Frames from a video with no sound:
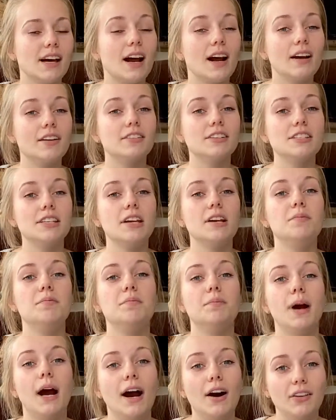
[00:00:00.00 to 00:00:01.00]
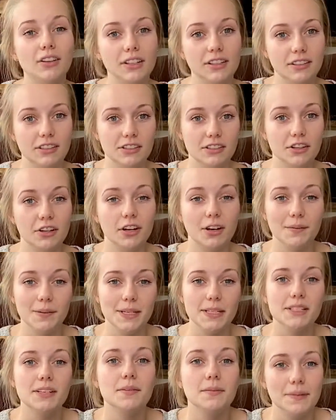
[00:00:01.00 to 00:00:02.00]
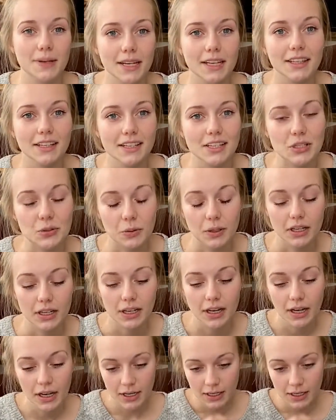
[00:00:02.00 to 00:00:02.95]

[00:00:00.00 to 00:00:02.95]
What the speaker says: I was like bound and determined to make this work.